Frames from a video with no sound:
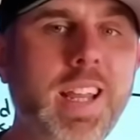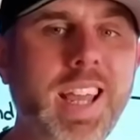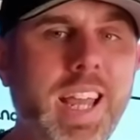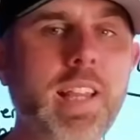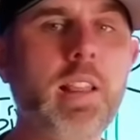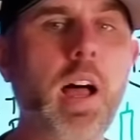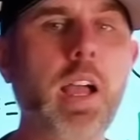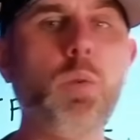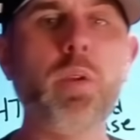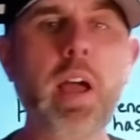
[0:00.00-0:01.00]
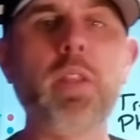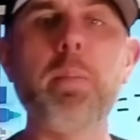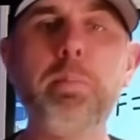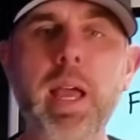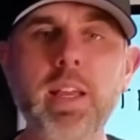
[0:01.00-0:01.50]
in line with how the
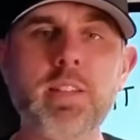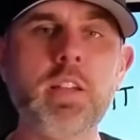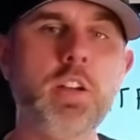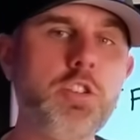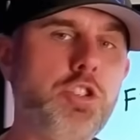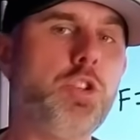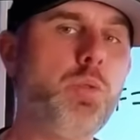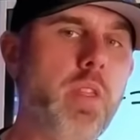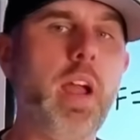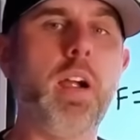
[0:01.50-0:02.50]
banks do their